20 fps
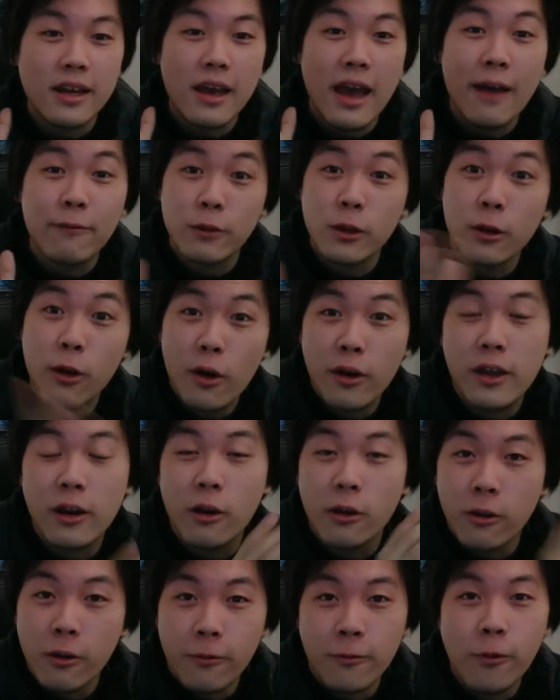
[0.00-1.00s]
have to log in
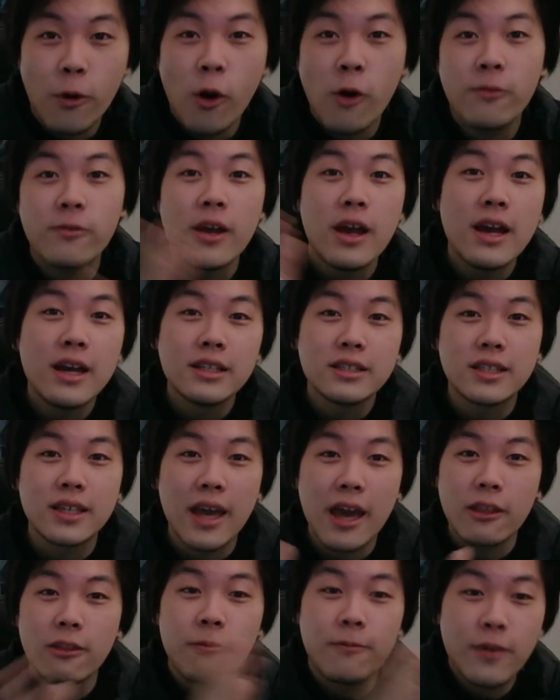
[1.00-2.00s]
on the 4th to
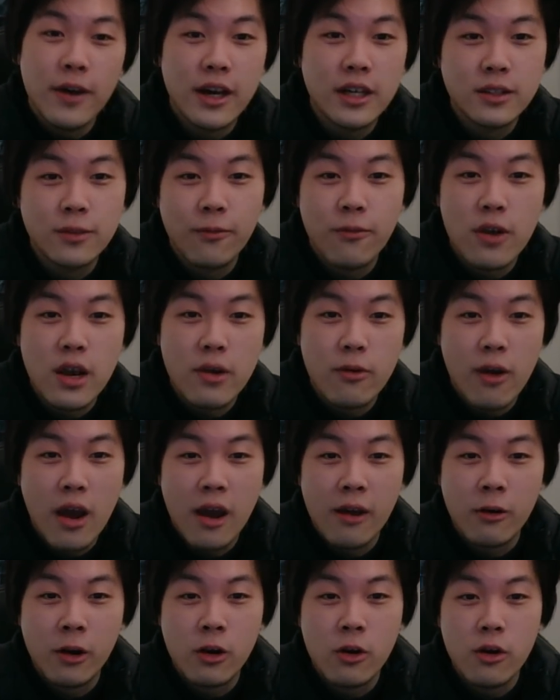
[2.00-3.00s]
get the first free
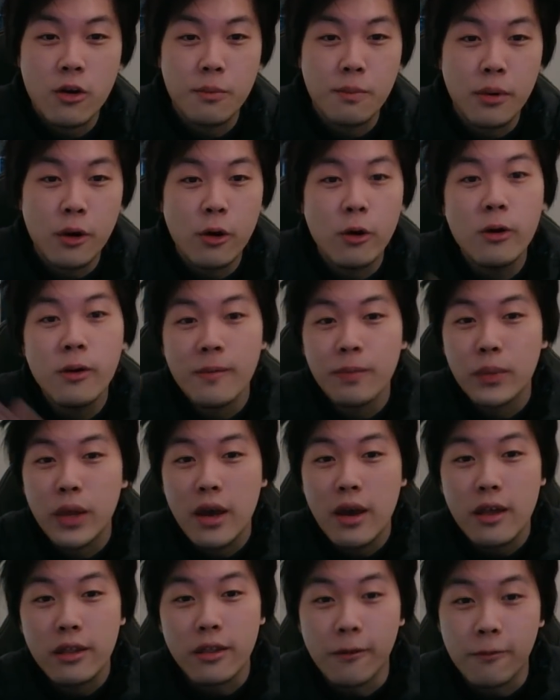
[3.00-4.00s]
rare recruit pull
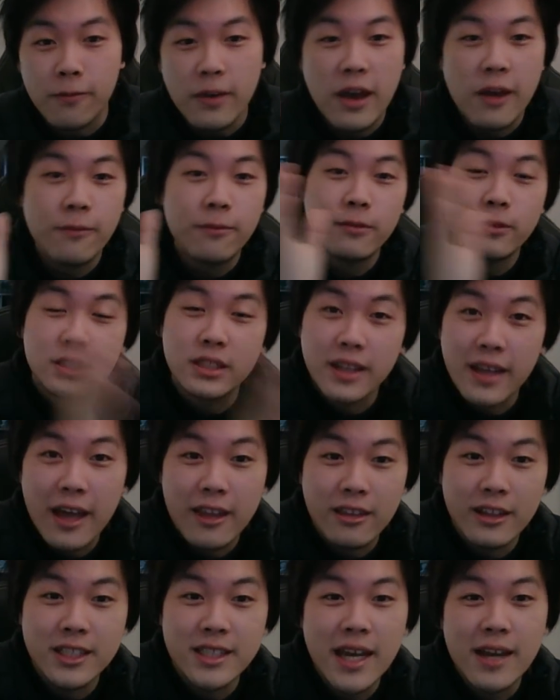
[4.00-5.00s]
the fifth to
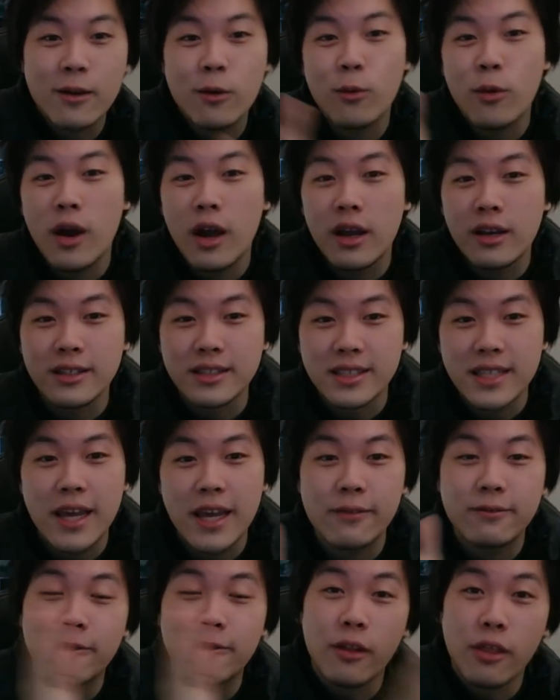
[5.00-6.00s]
get the second one, the
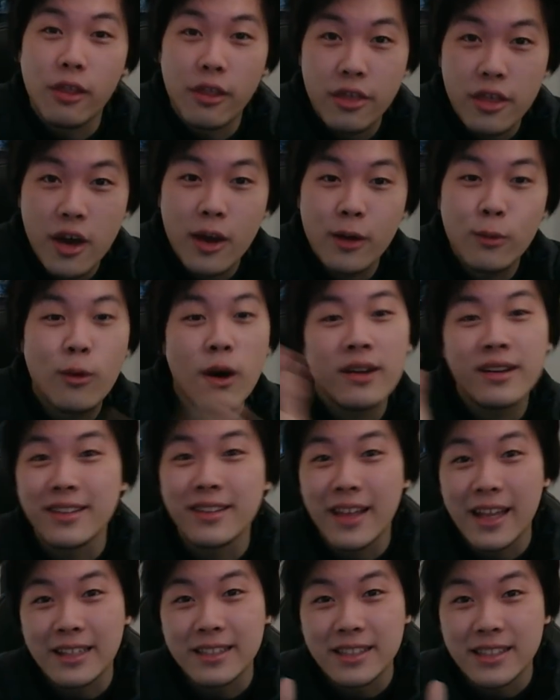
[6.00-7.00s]
sixth for the third one, and
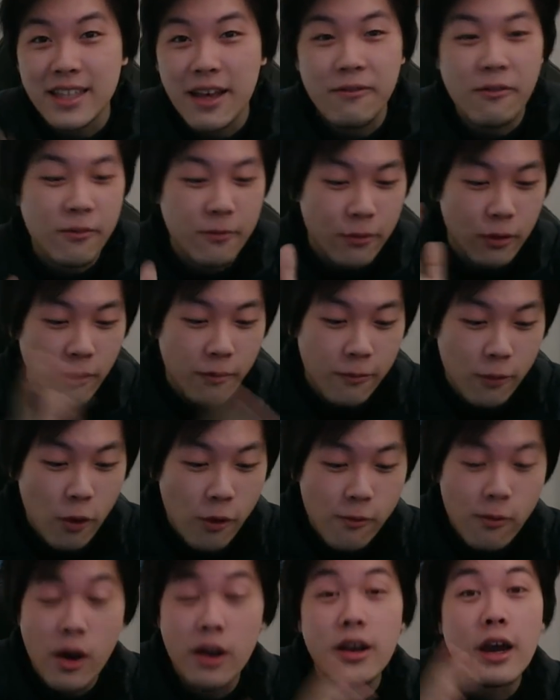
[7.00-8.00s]
then the seventh for the
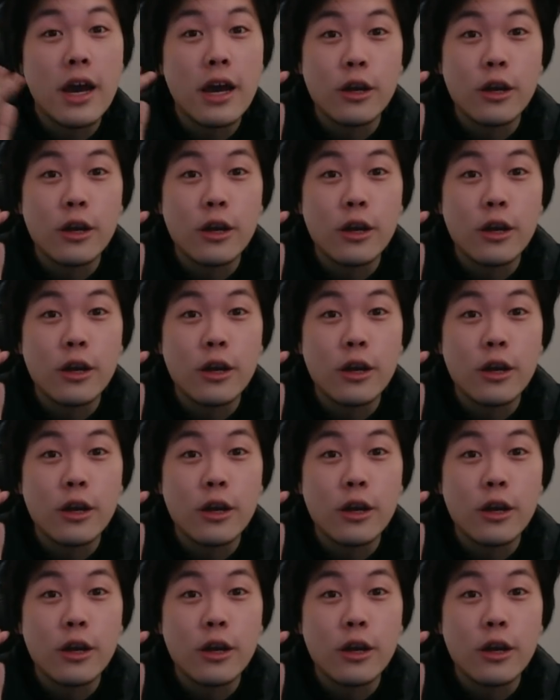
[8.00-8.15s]
fourth one.